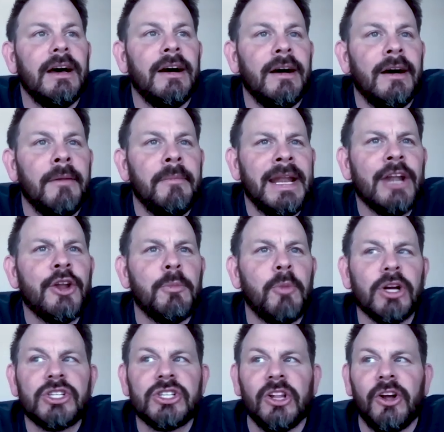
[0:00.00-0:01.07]
And I know
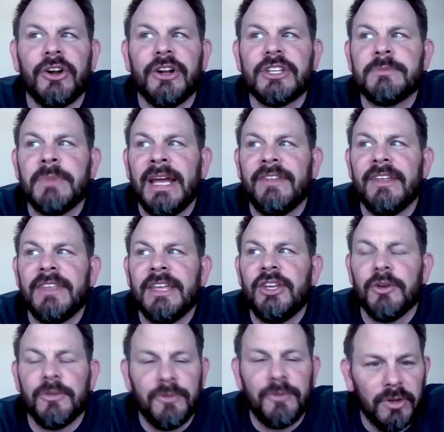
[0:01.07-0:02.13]
martial artists, man, they
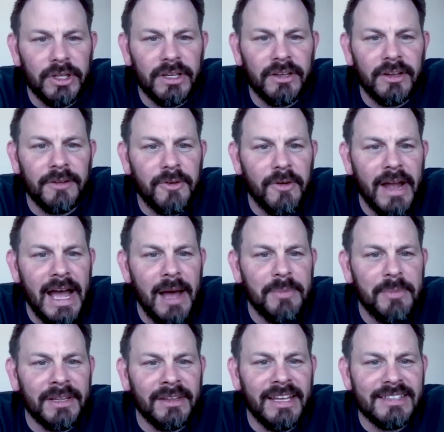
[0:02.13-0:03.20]
think you're full of
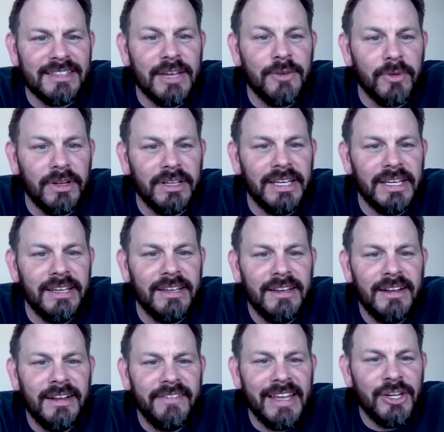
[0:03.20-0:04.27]
crap unless they
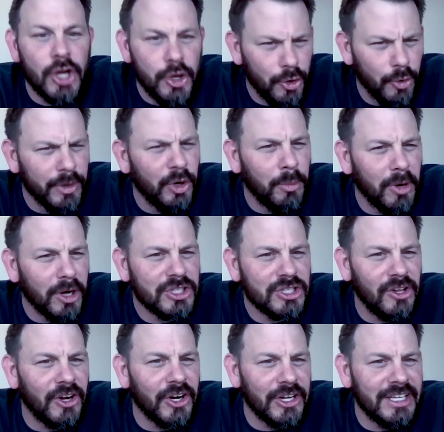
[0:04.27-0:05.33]
know you're a real
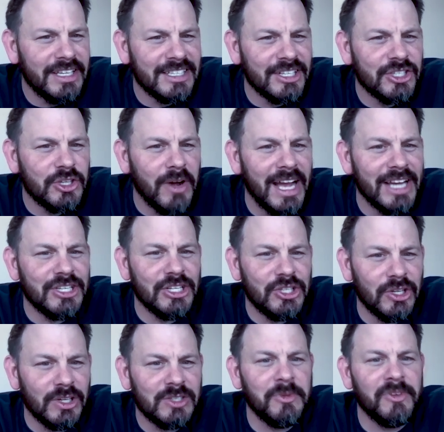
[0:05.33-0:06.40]
martial artist. And so I actually
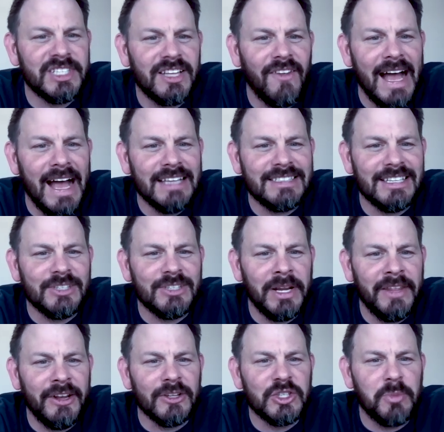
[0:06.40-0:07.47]
took some of his classes,
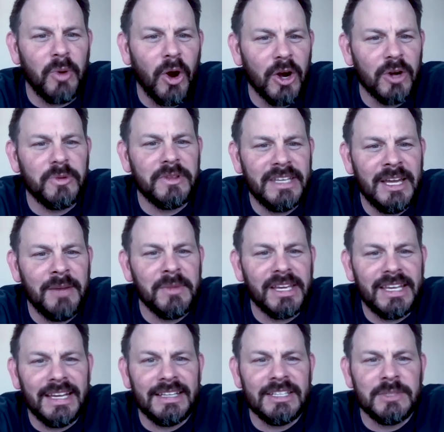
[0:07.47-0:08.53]
went in there and sparred with him
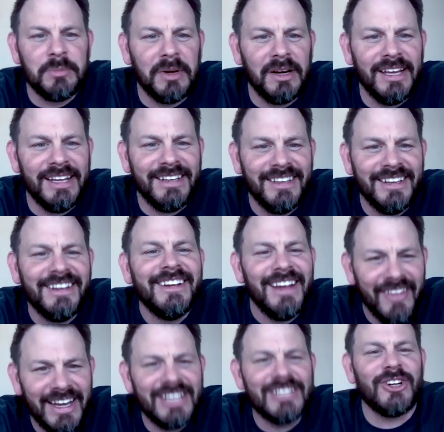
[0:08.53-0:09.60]
and kicked his butt.
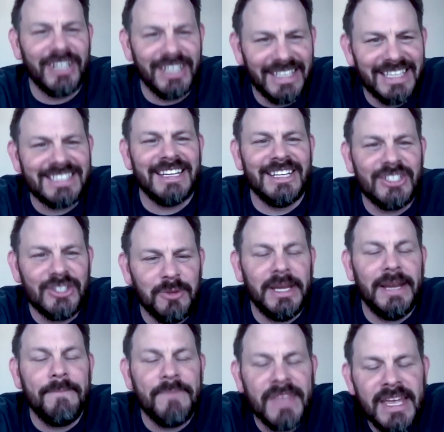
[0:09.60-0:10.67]
And then he started listening
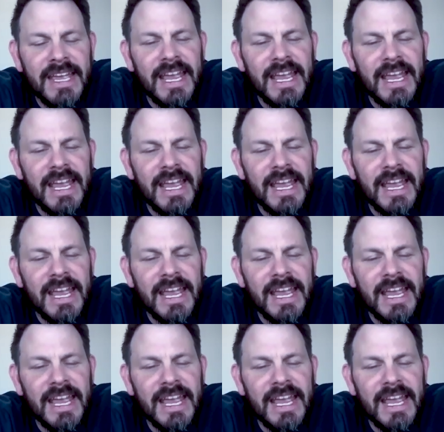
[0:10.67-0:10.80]
to me,